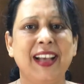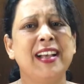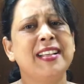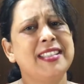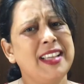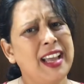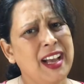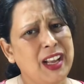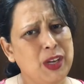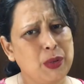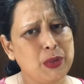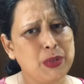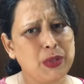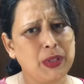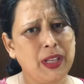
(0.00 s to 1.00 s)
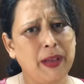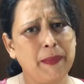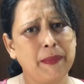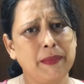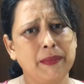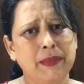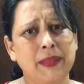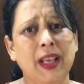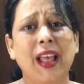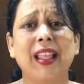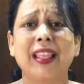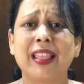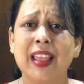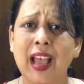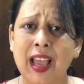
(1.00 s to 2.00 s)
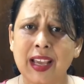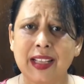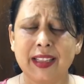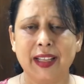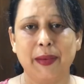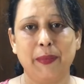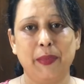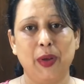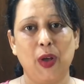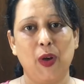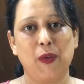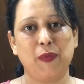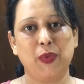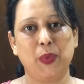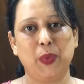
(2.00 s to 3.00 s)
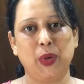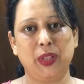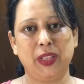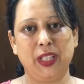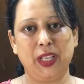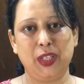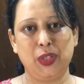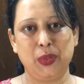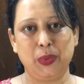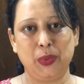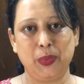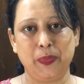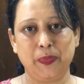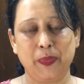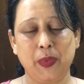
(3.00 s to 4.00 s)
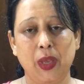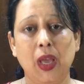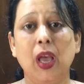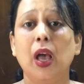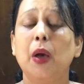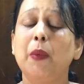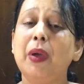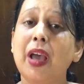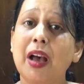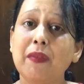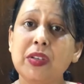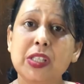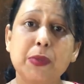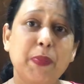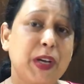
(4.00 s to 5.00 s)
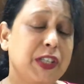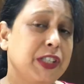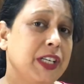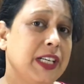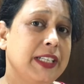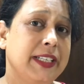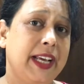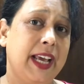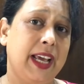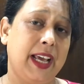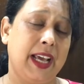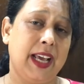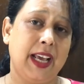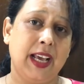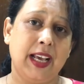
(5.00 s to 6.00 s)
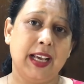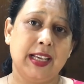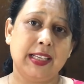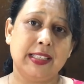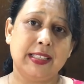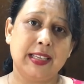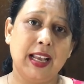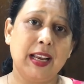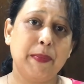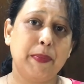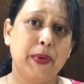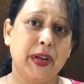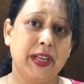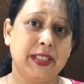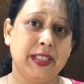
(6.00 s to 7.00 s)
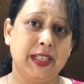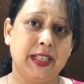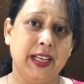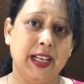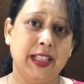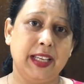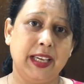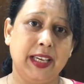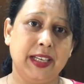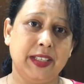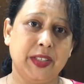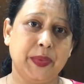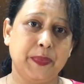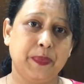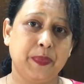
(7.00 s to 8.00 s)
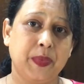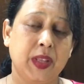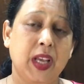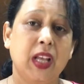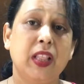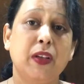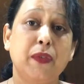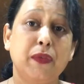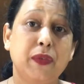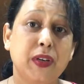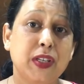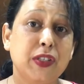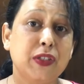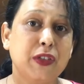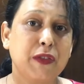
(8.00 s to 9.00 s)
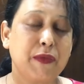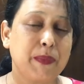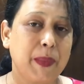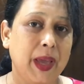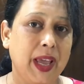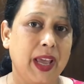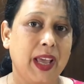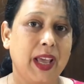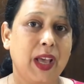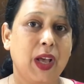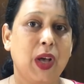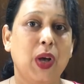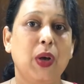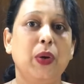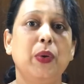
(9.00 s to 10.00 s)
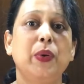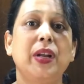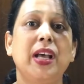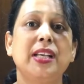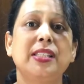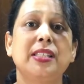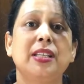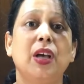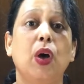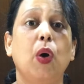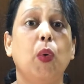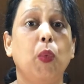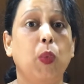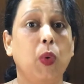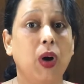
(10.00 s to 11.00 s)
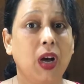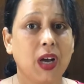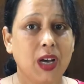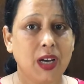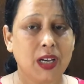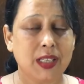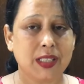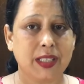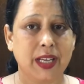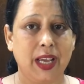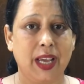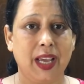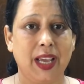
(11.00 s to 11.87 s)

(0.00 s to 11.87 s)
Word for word: Say hello to them. Thank them for what they do. We have a special day celebrated in the year, the 1st of May, known as Workers' Day.